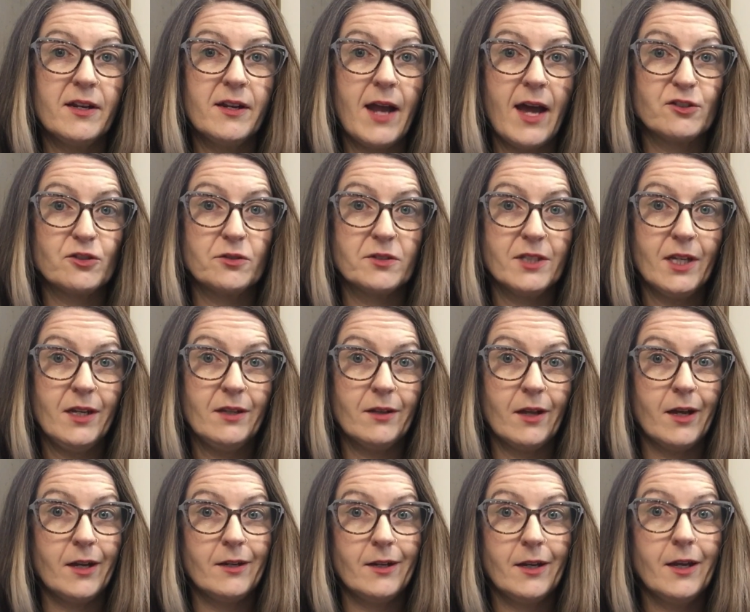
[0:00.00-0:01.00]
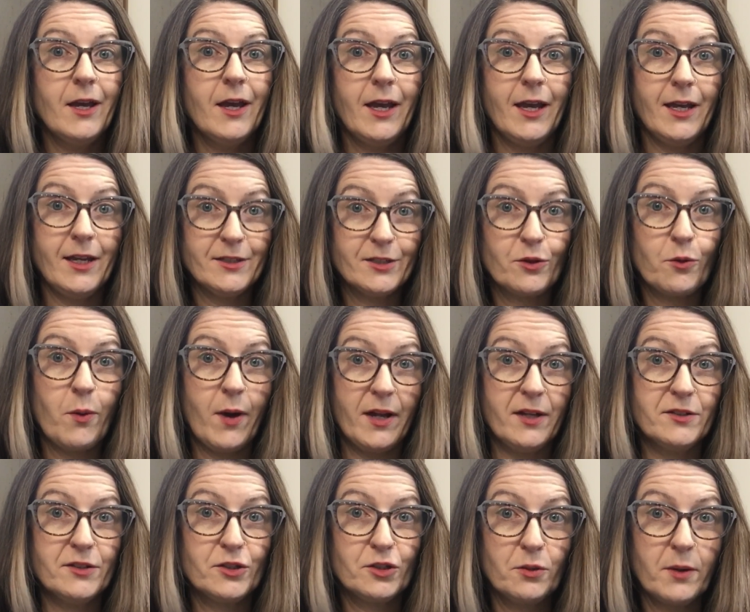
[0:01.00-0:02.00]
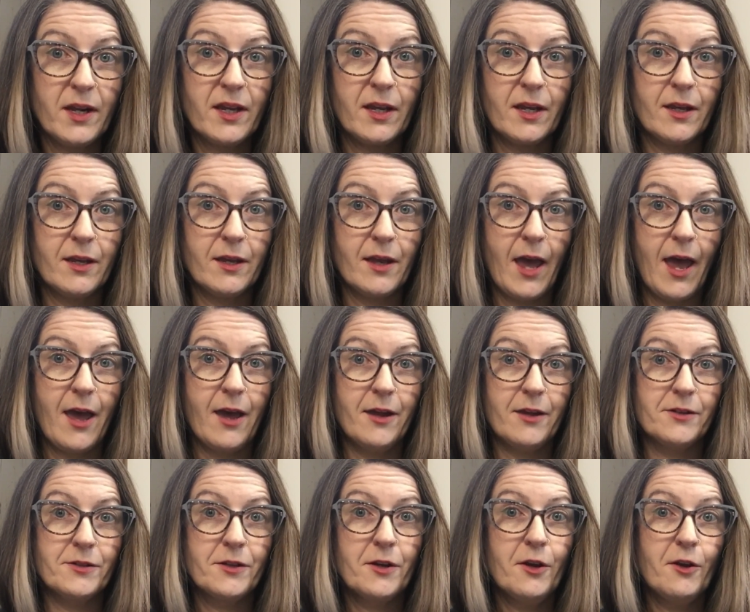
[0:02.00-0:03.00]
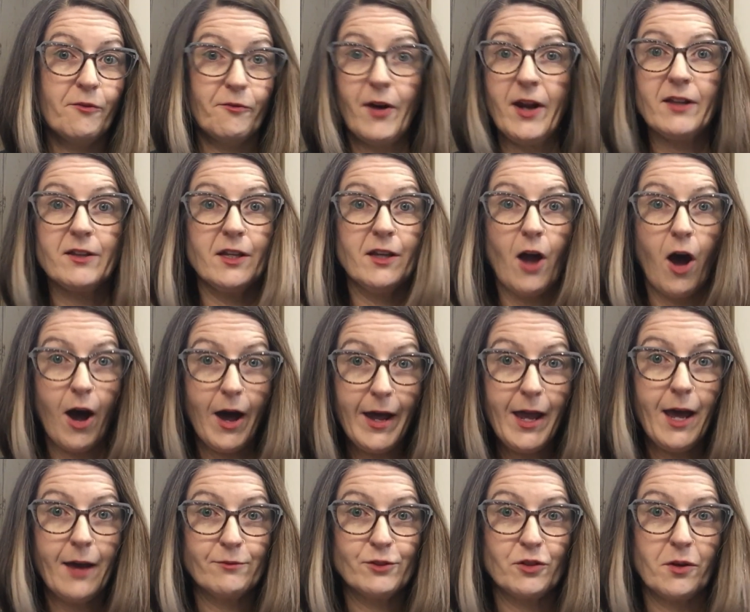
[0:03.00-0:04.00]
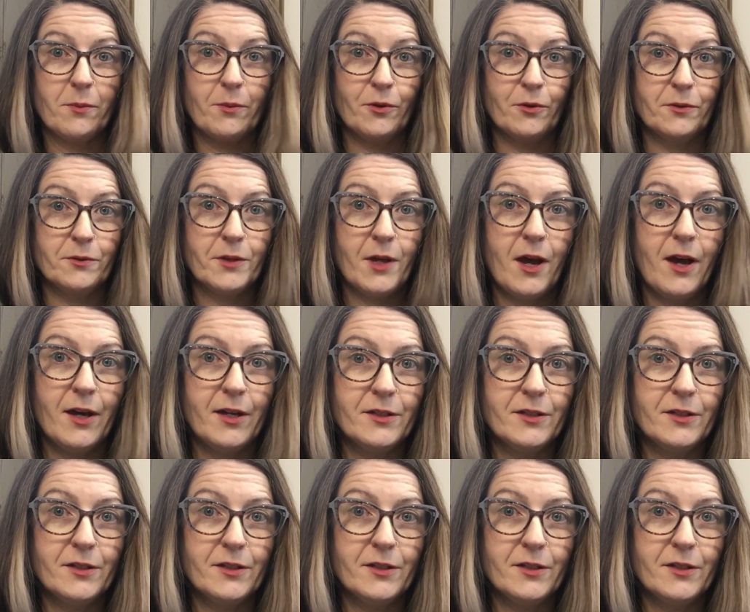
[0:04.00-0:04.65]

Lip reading: in natural daylight is quite tricky, and frankly I have trouble